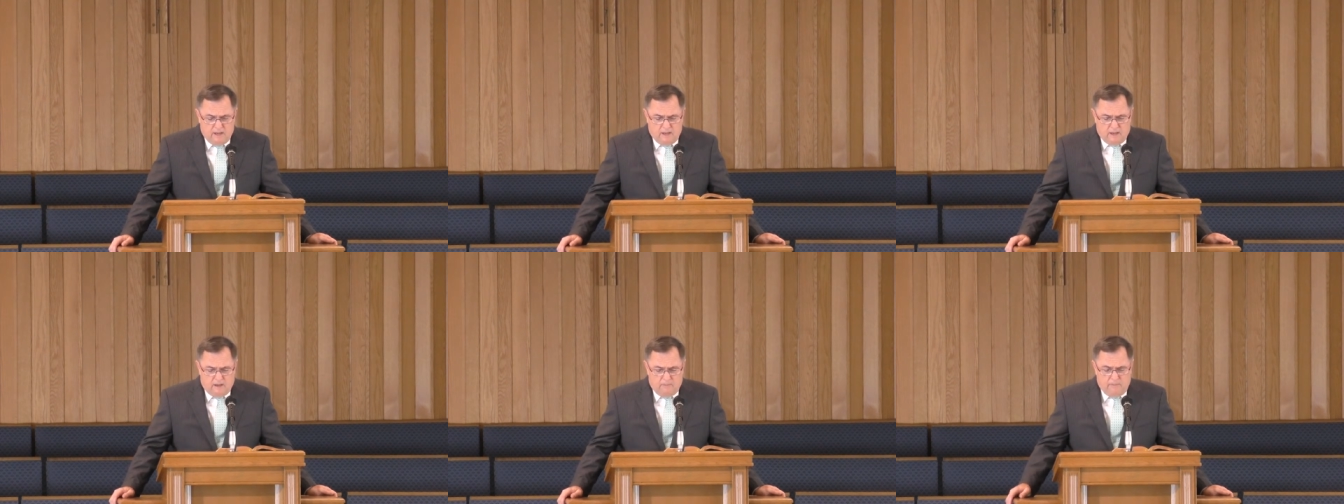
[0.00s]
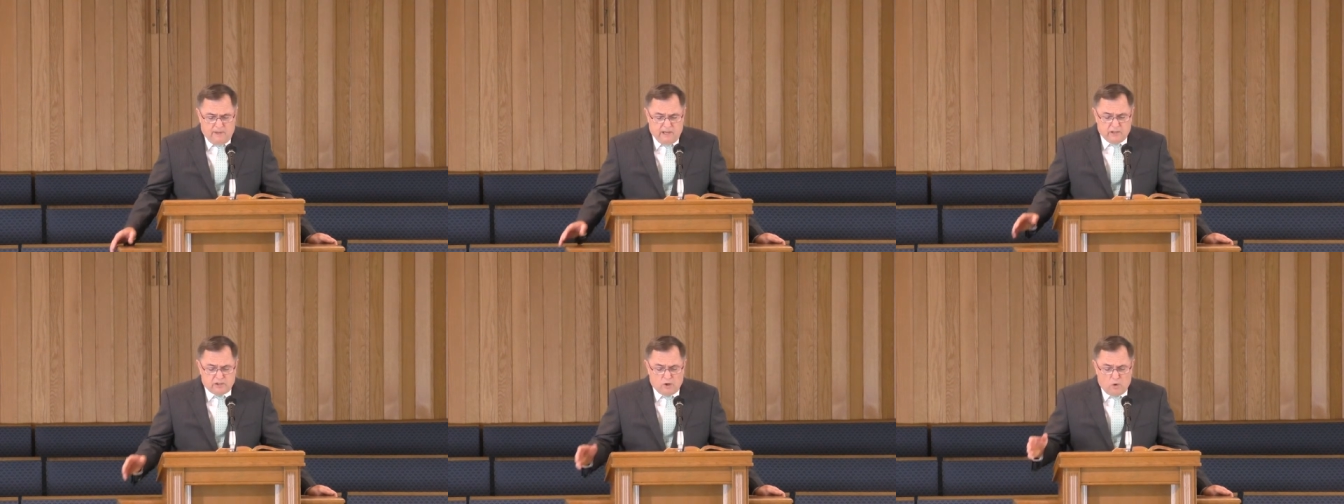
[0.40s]
uh, be
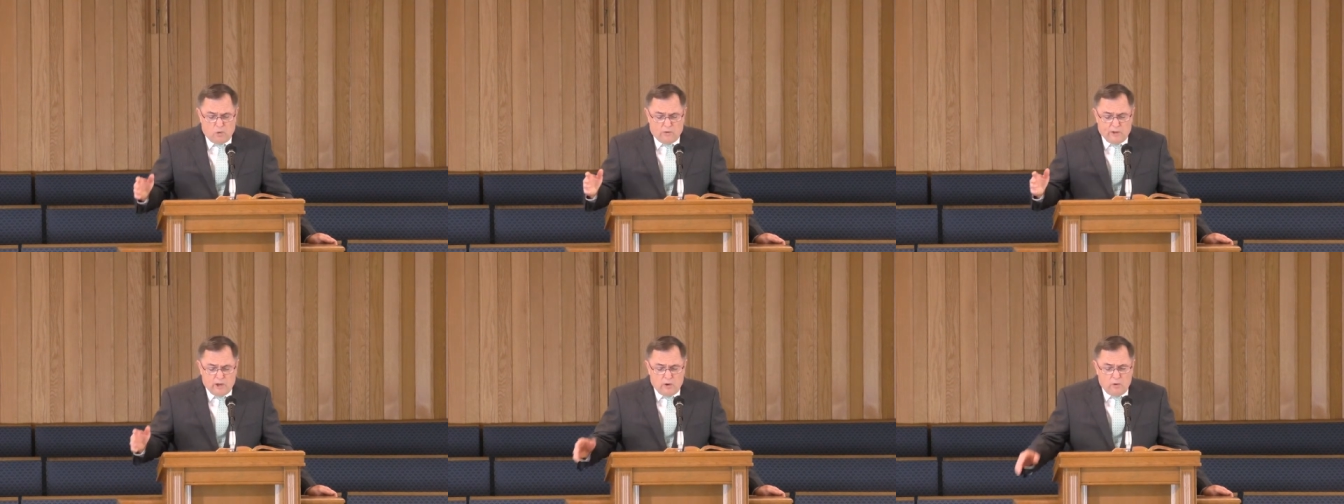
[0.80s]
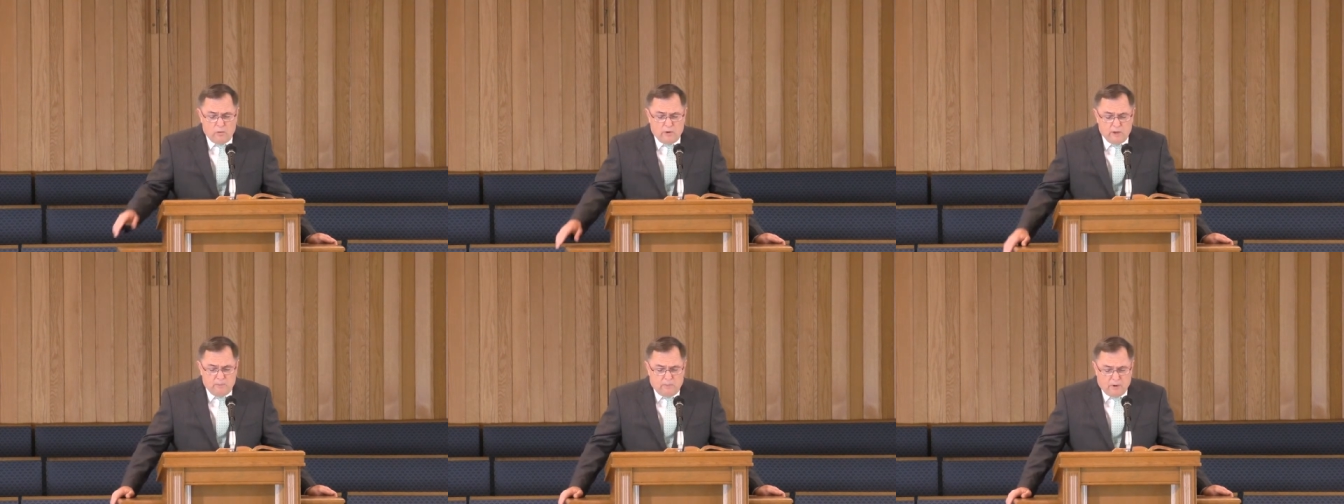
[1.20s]
as though we're the
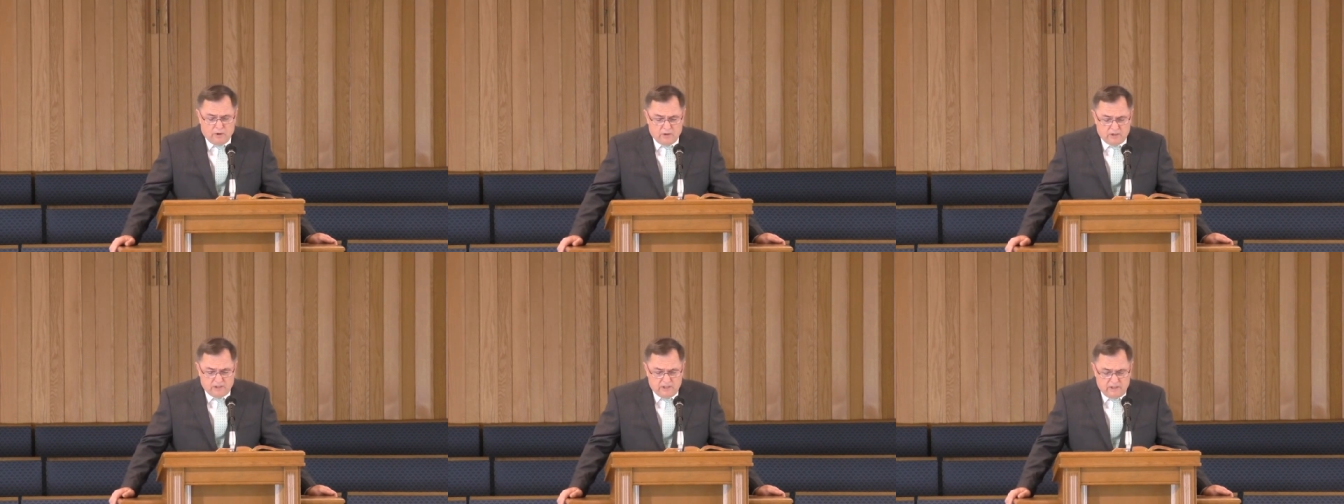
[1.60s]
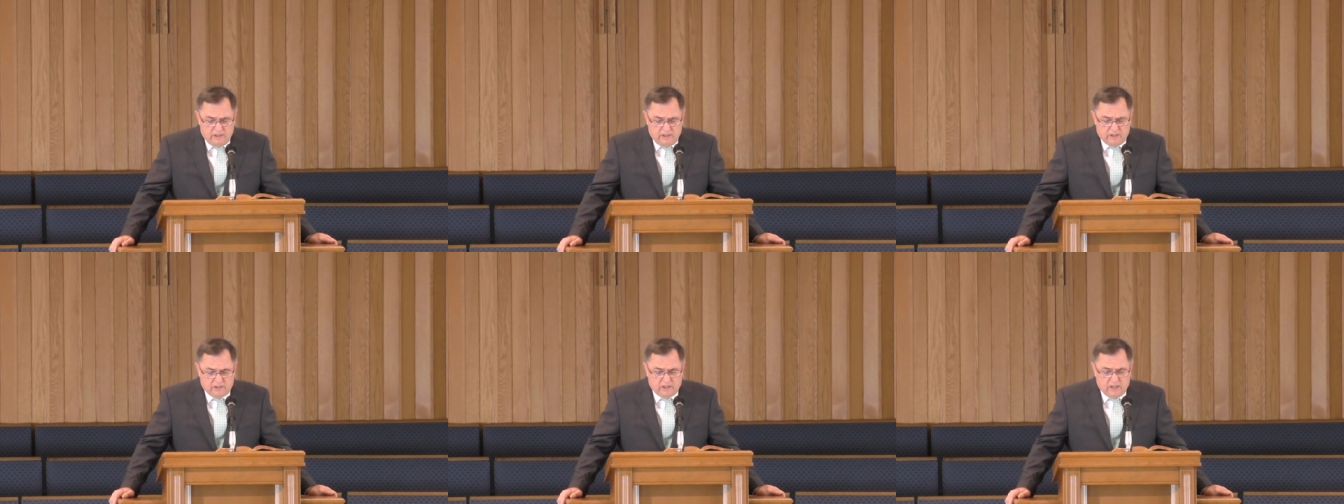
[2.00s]
only person in
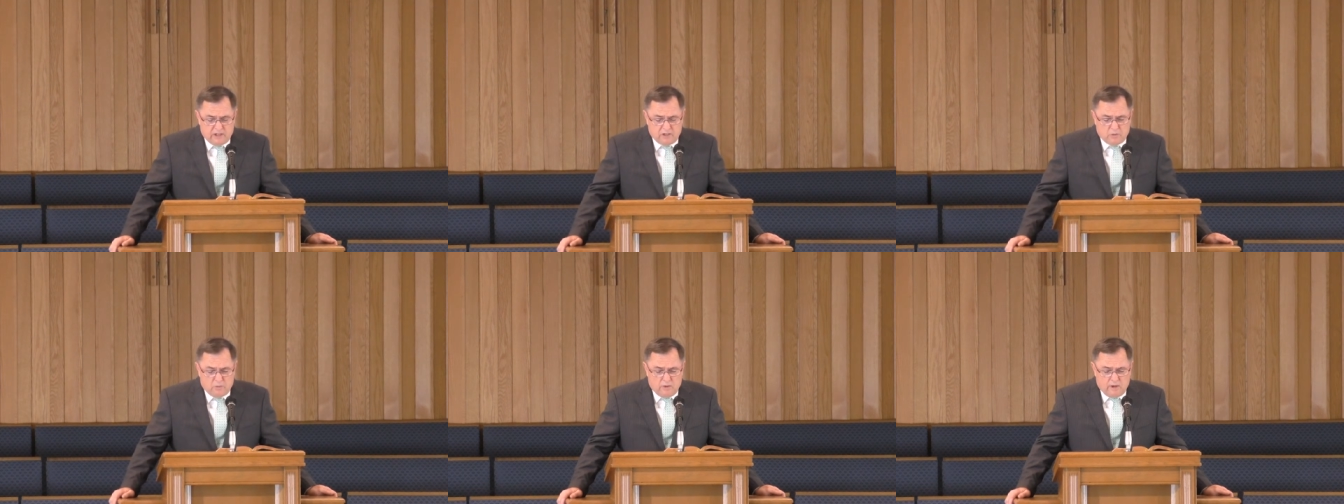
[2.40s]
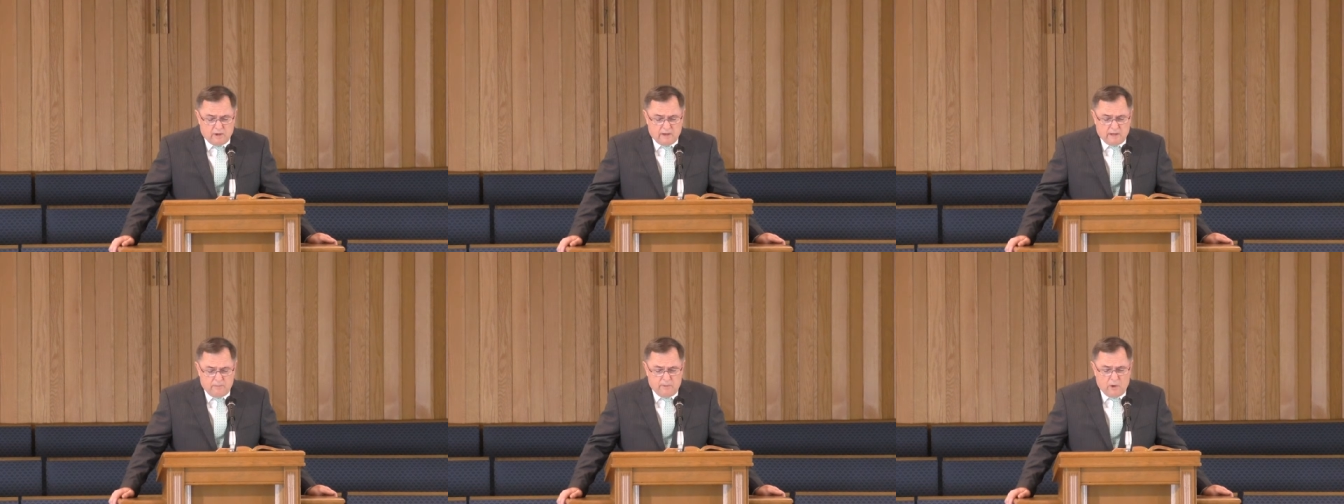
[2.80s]
this
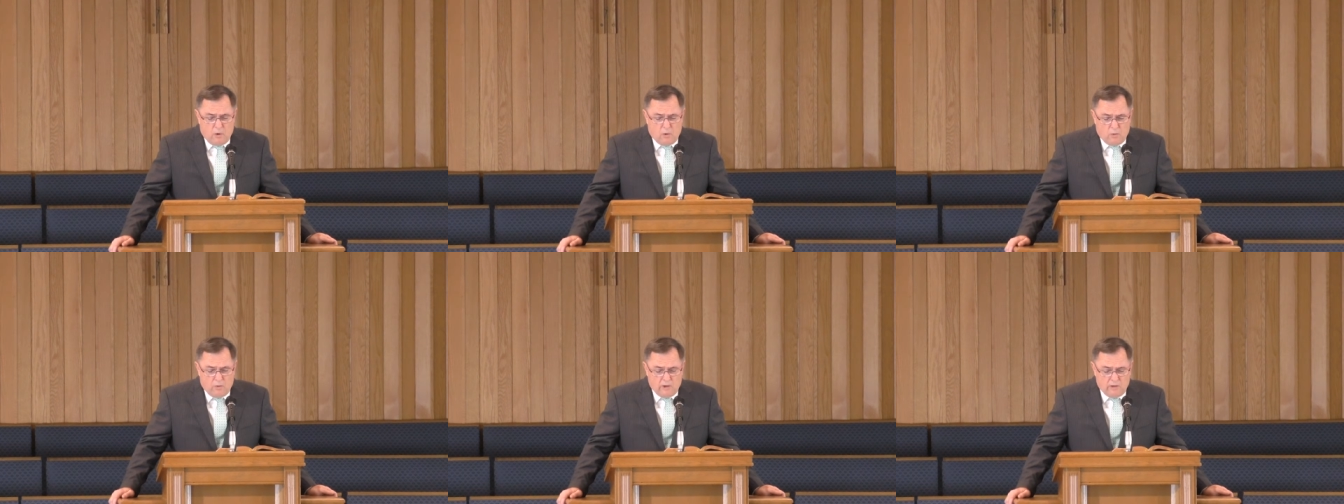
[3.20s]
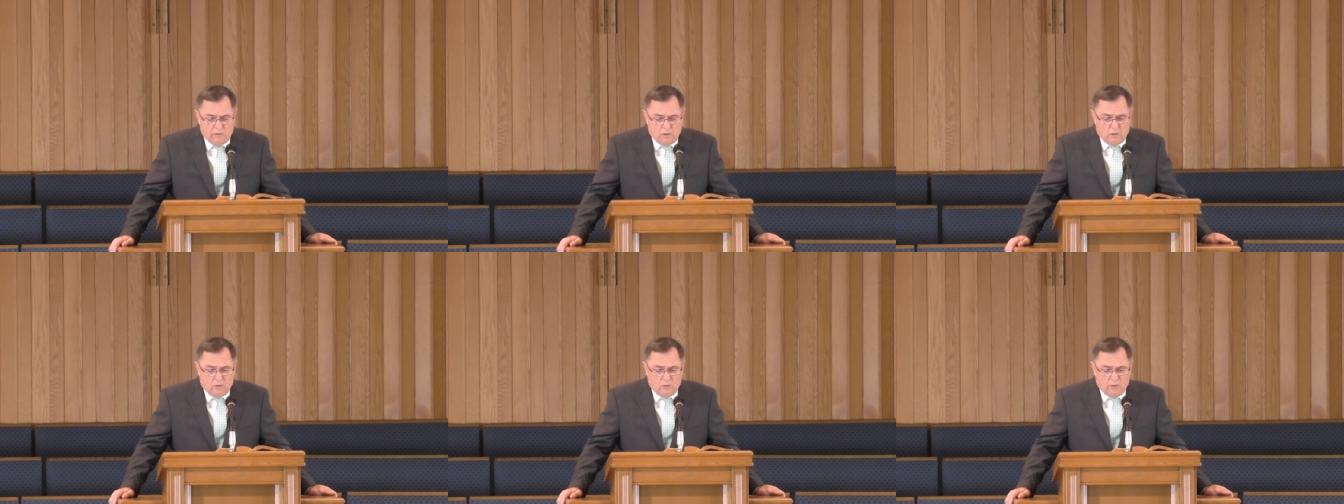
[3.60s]
sanctuary beholding the
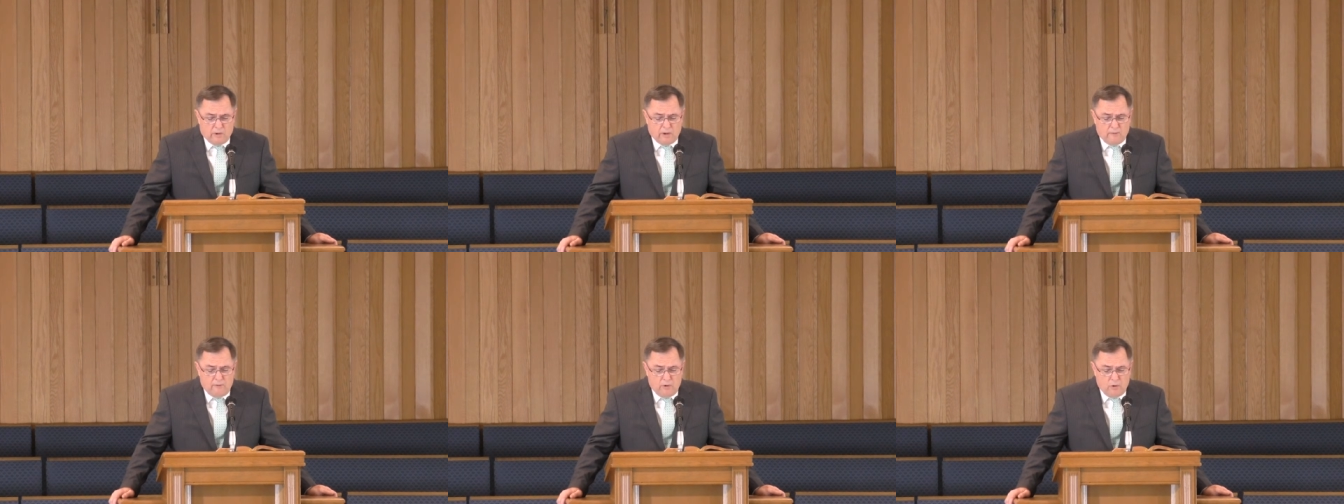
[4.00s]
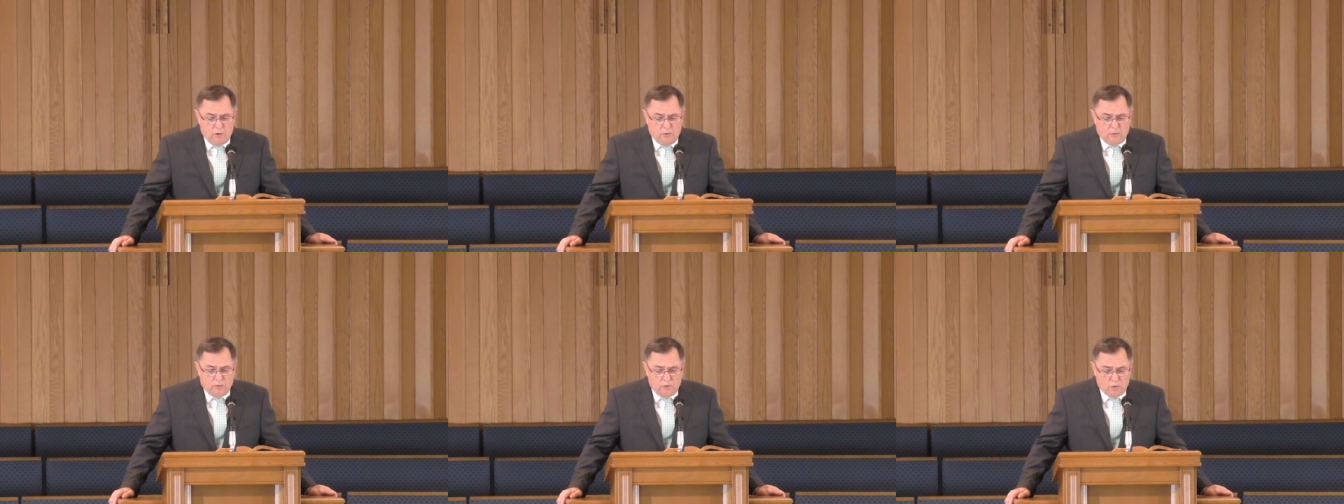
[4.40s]
glory of you
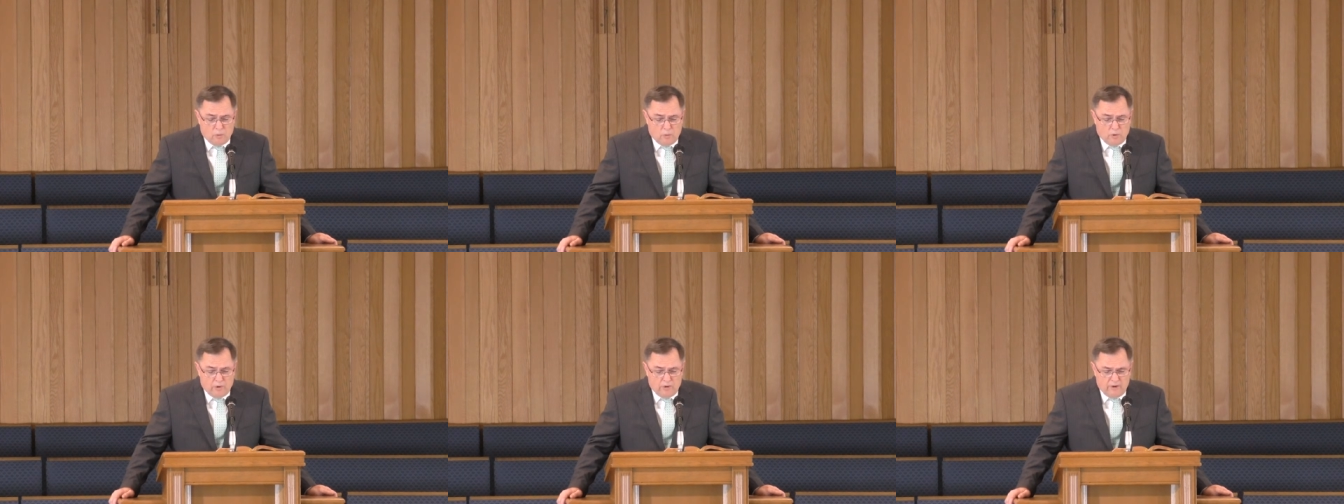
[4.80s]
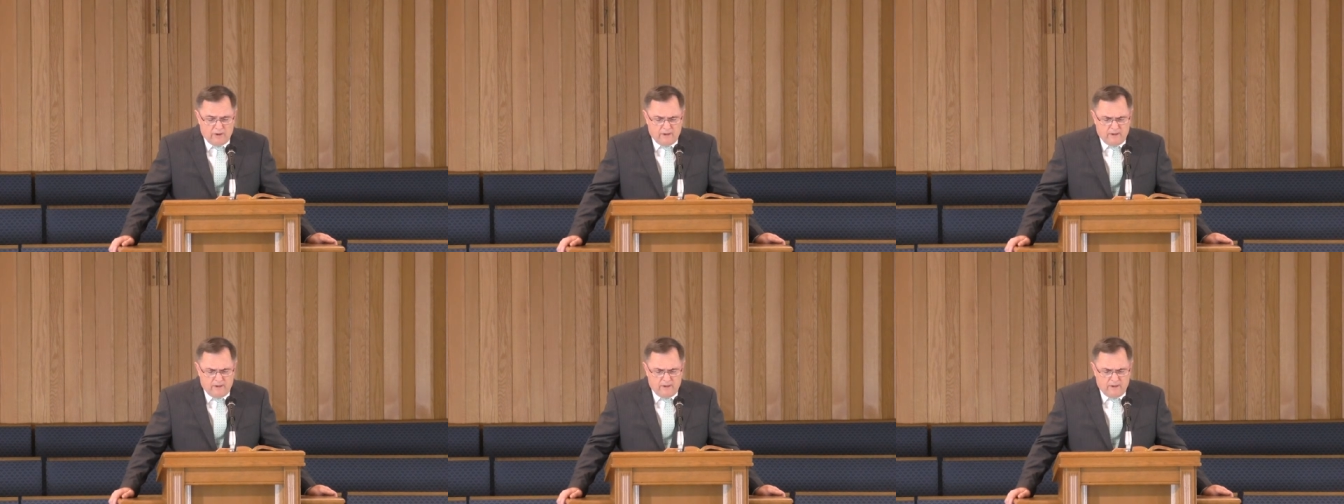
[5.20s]
through your word.